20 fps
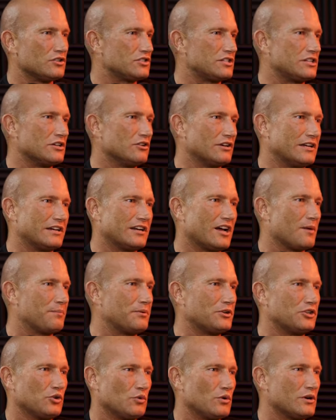You still get up
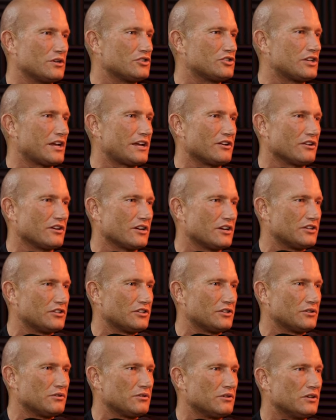and do what you say you're going to
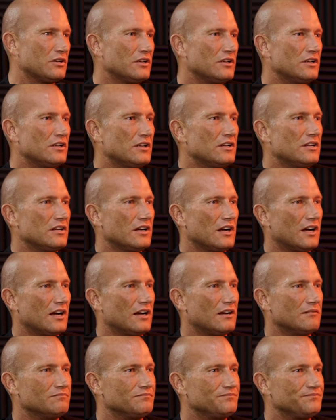do.
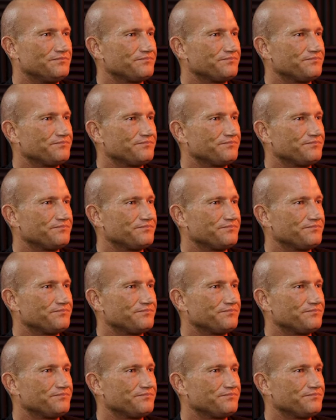Correct.